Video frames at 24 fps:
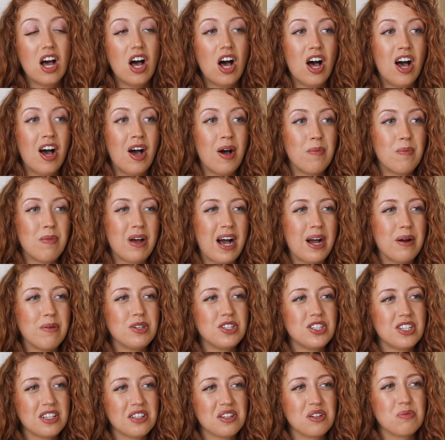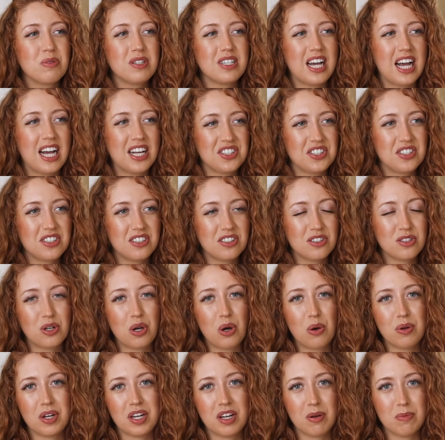I was a little bit hesitant
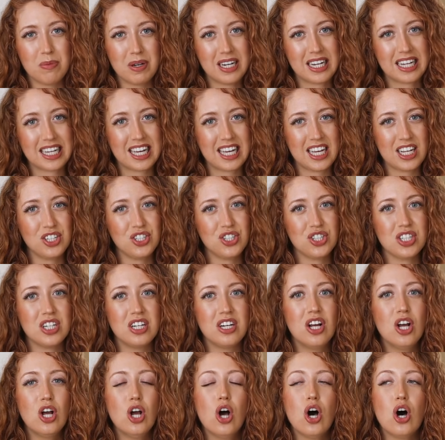going on medication.